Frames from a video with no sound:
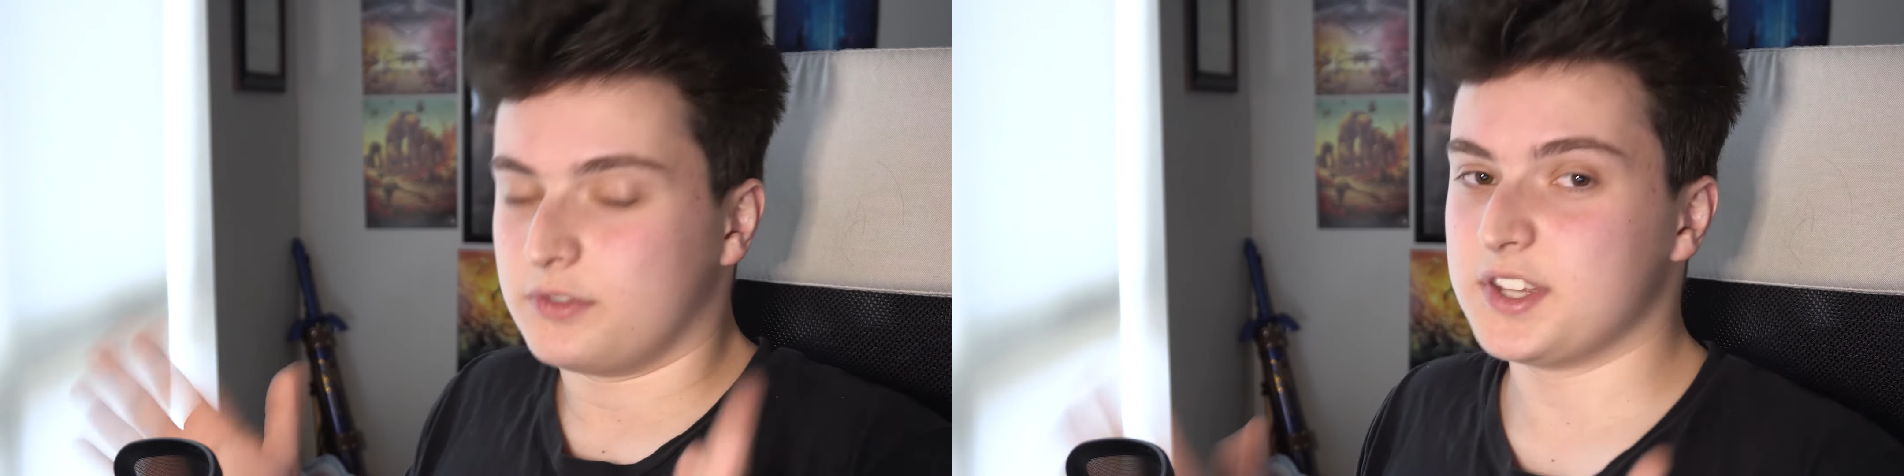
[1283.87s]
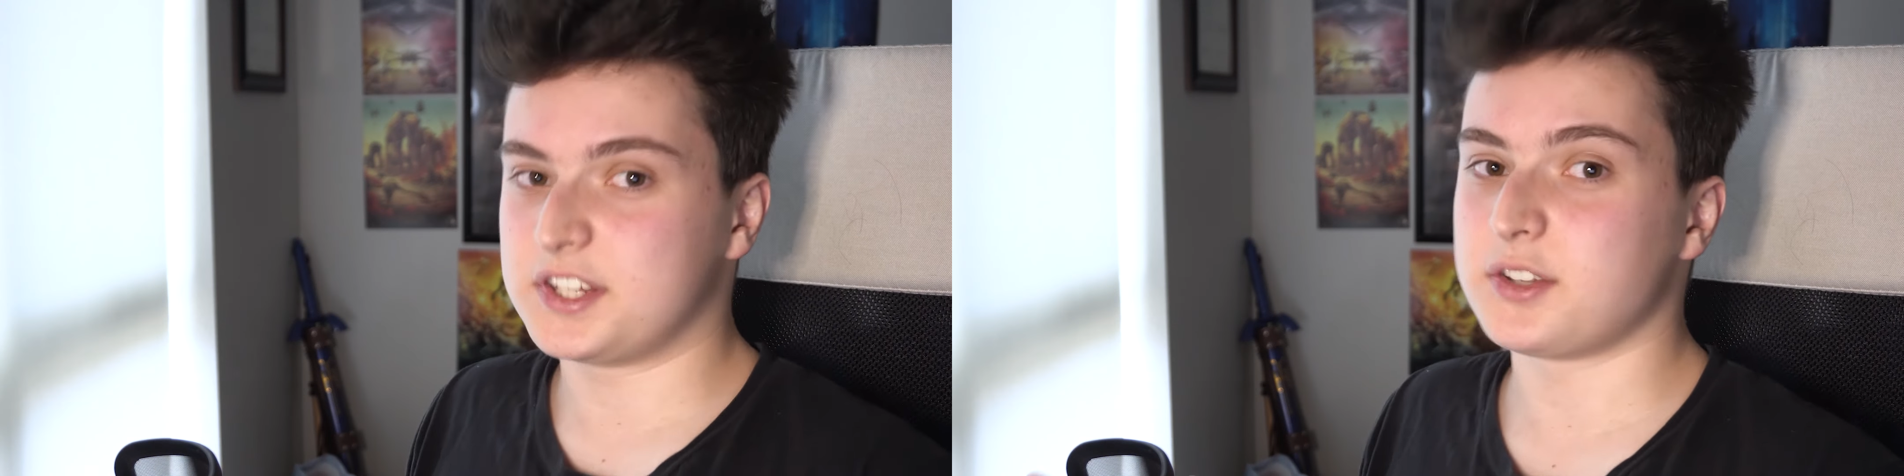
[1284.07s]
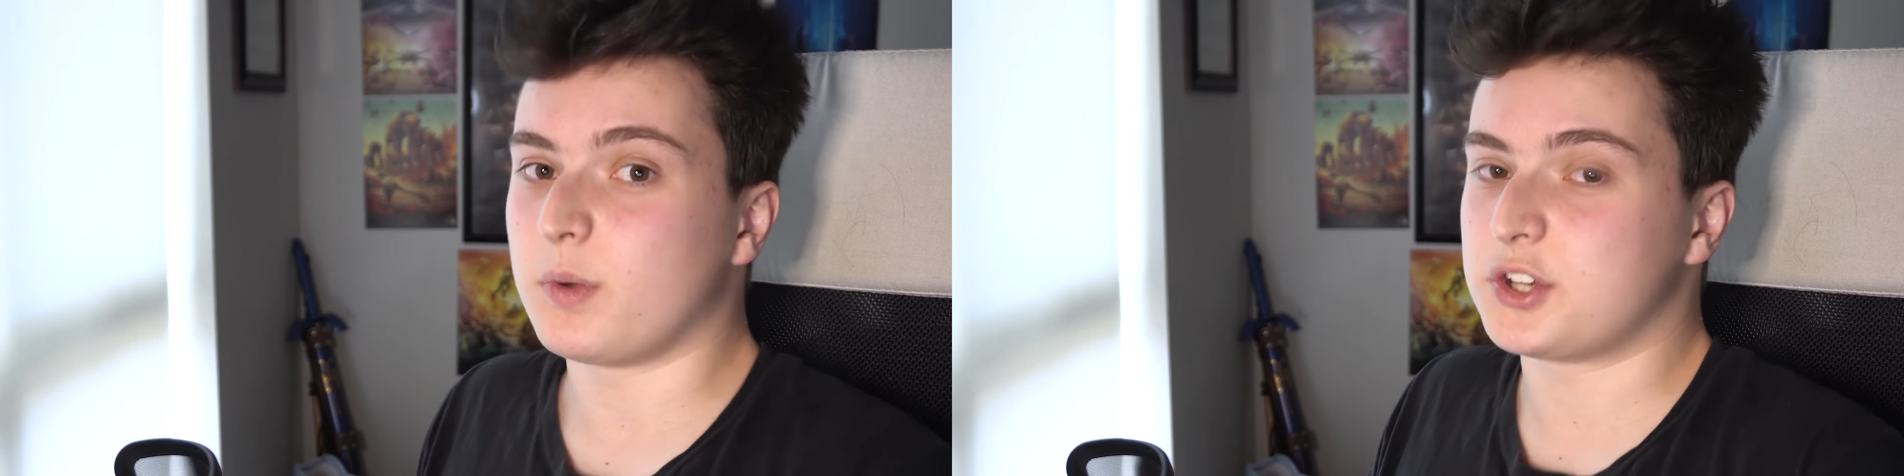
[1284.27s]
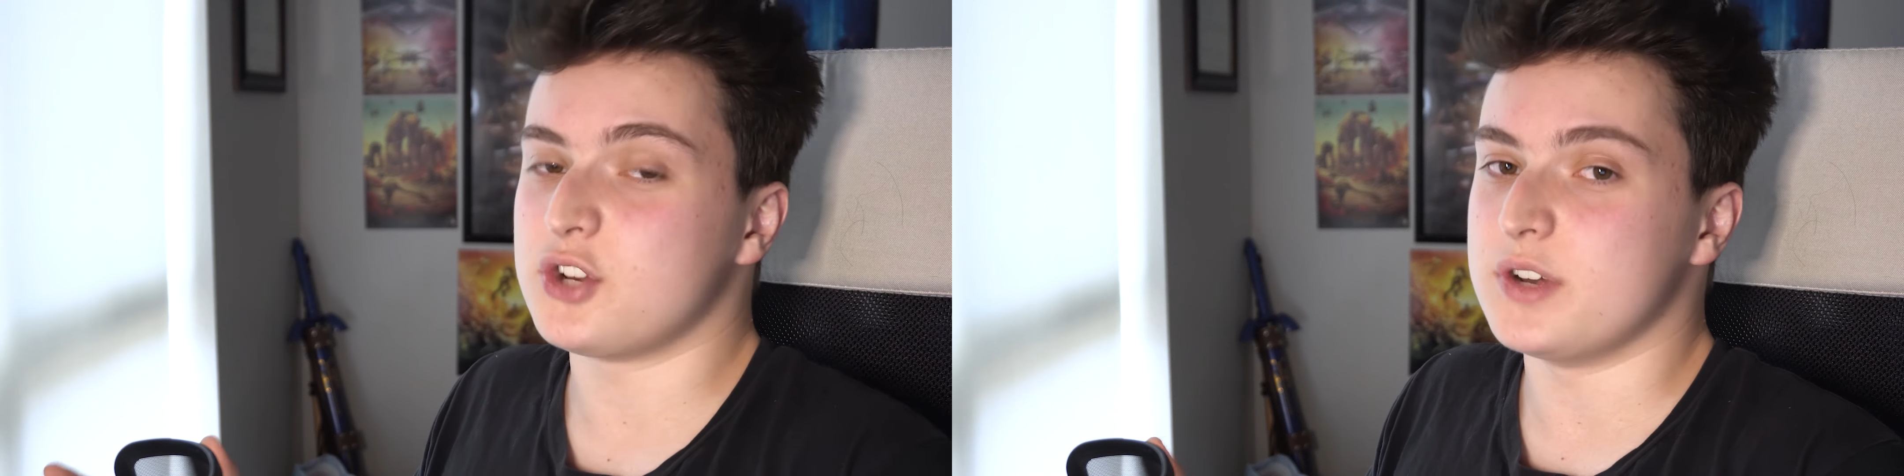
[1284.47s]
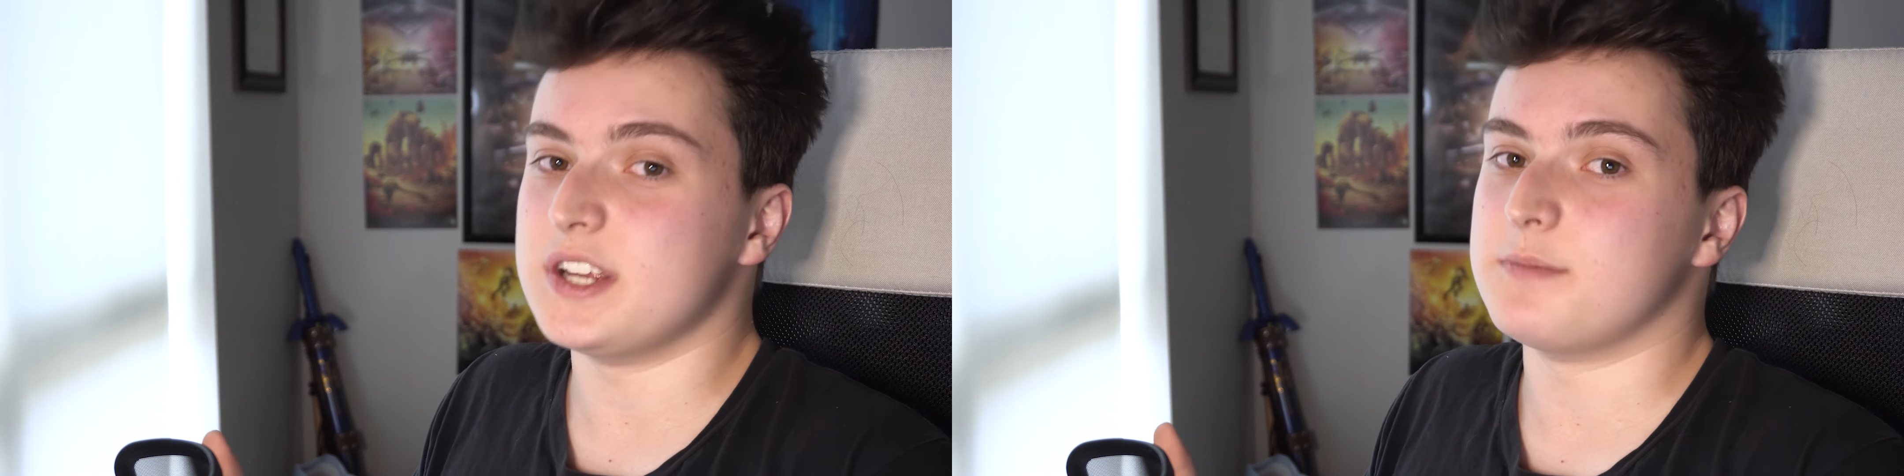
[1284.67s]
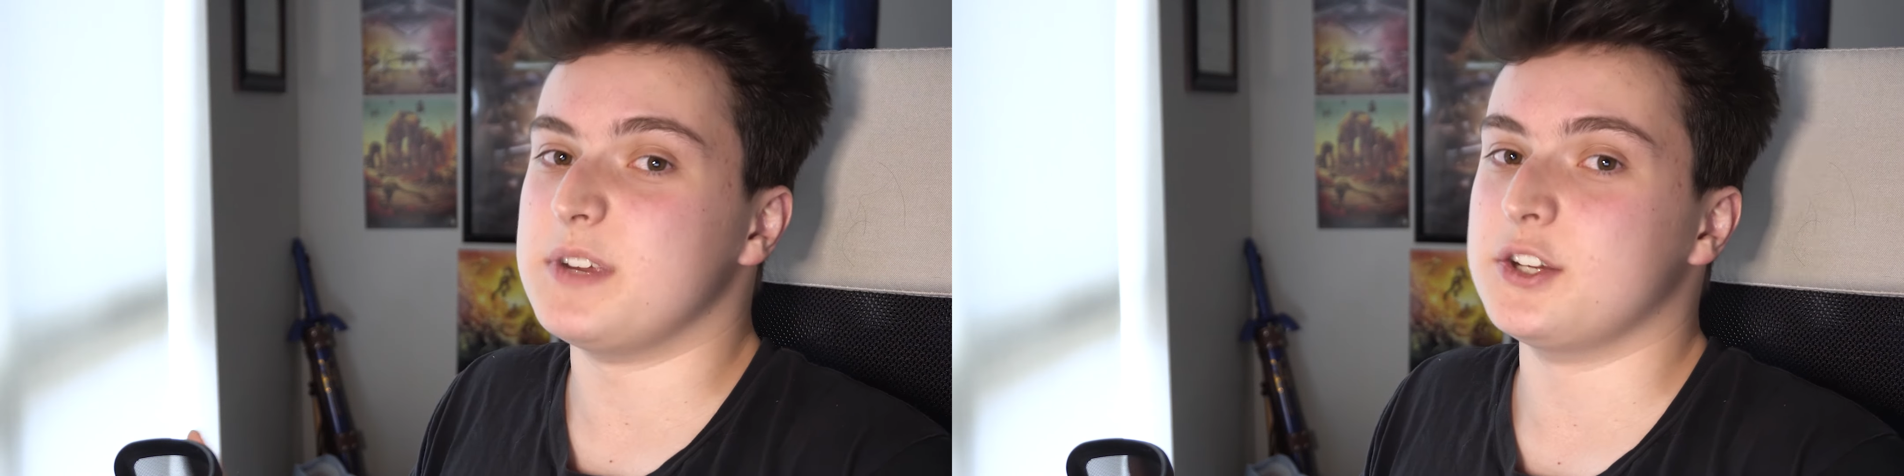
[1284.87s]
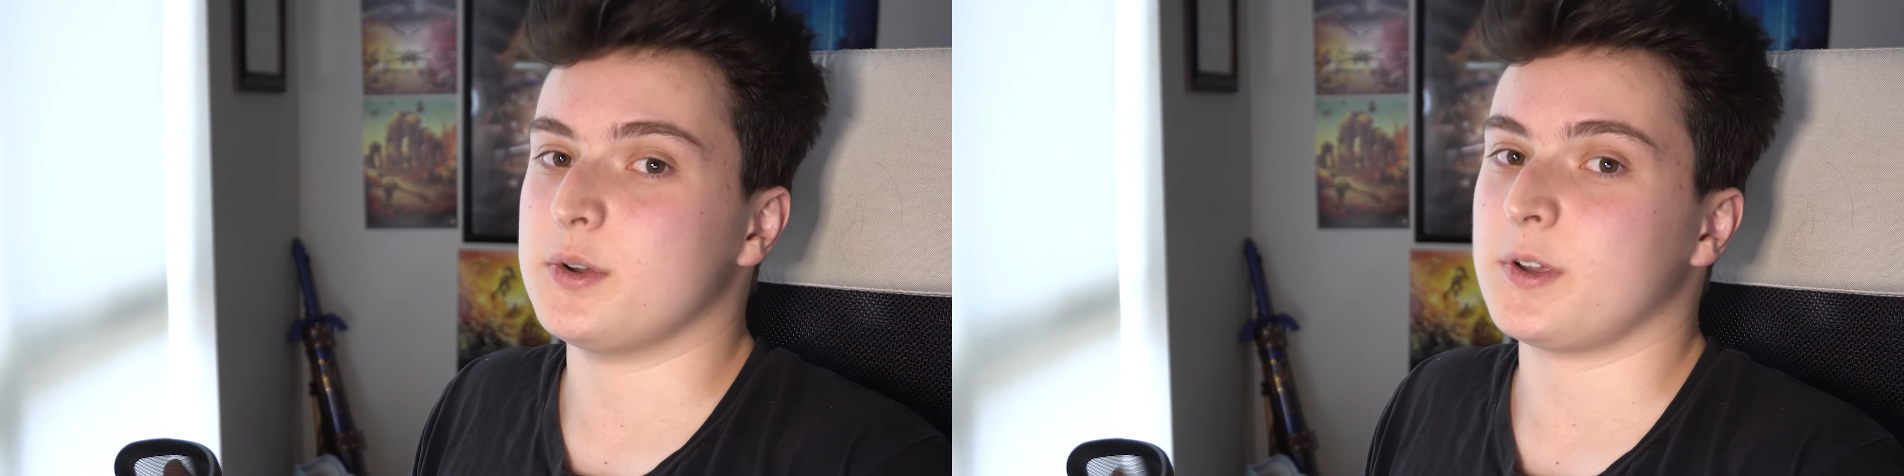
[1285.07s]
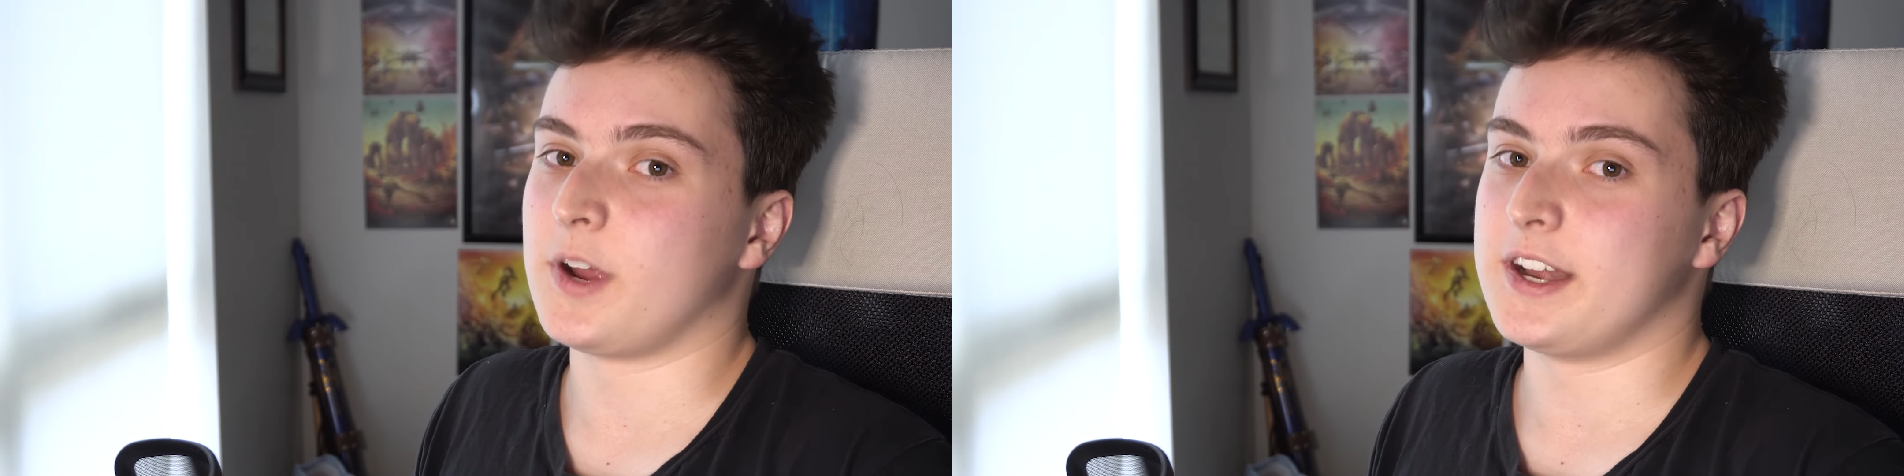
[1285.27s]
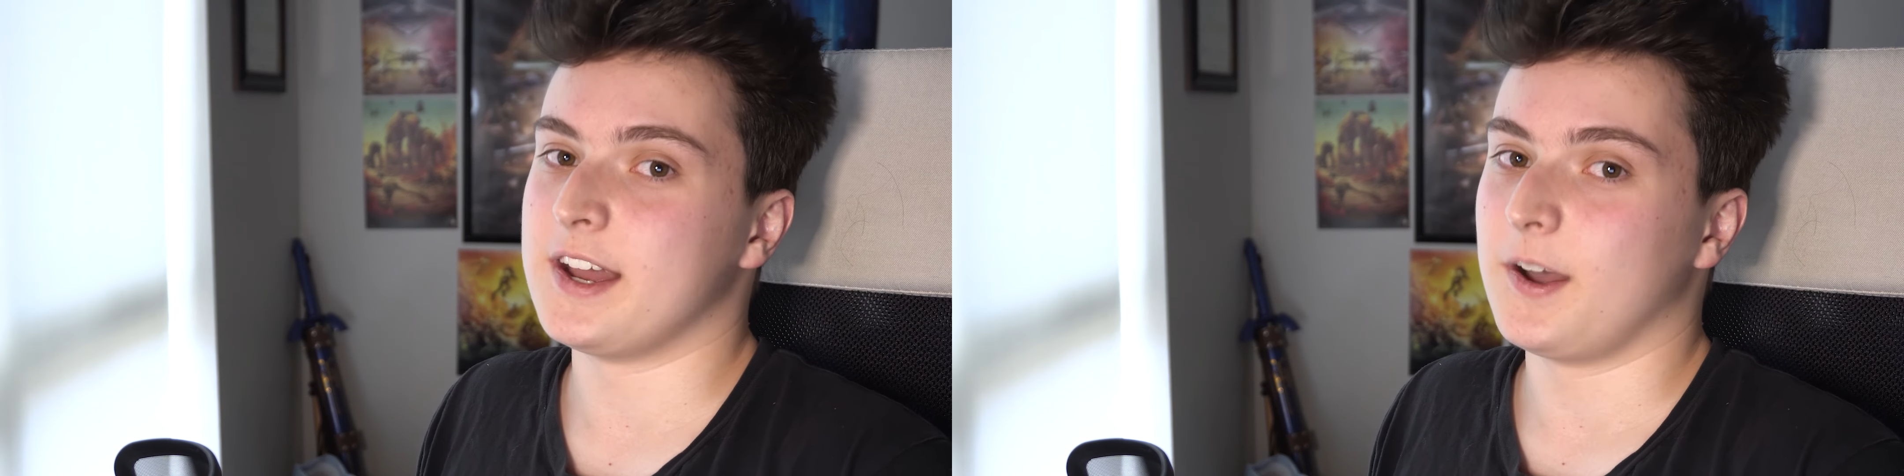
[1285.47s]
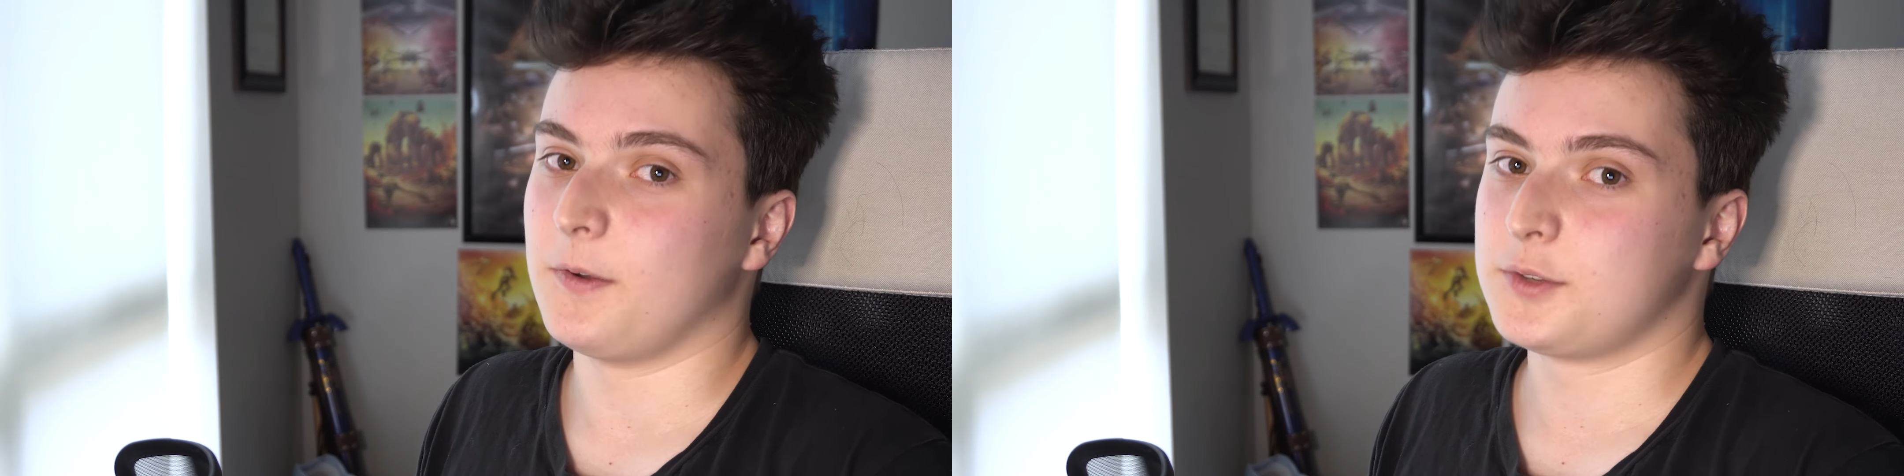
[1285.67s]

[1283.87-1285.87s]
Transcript: this is what you need to be doing right now.